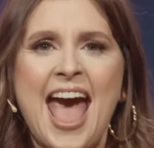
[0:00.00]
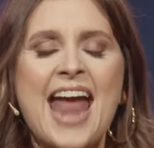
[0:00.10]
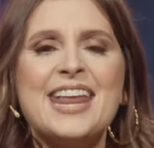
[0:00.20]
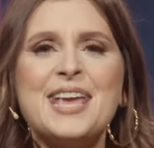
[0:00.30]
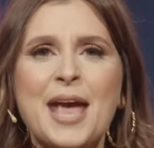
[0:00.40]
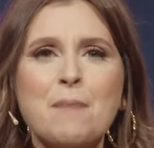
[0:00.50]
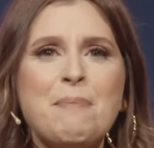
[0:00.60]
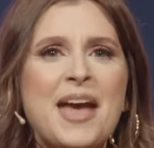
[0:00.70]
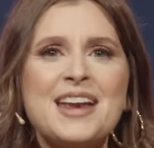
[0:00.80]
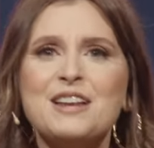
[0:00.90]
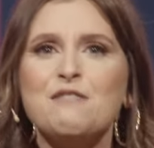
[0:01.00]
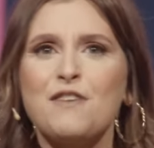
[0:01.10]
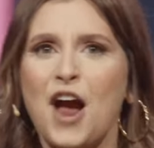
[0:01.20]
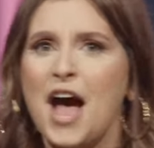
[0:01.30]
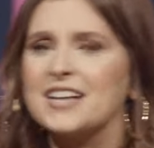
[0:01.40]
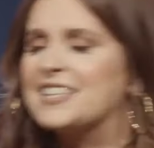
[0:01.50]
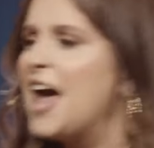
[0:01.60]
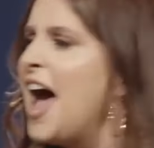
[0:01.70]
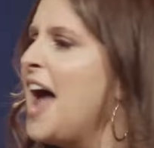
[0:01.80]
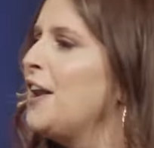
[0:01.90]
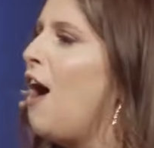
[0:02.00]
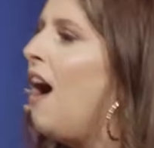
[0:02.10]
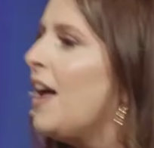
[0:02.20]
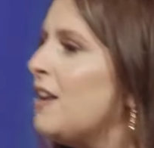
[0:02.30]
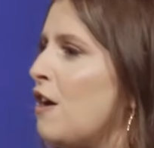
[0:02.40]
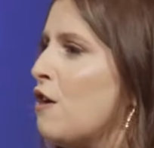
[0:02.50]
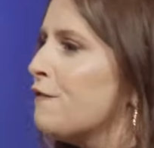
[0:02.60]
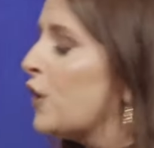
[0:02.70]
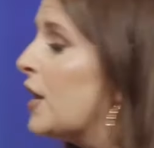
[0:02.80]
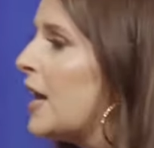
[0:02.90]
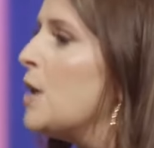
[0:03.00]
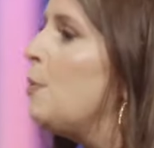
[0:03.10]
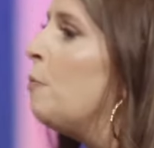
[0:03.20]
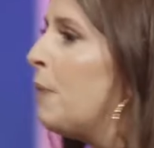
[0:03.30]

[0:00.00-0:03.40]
And he painted for us an unforgettable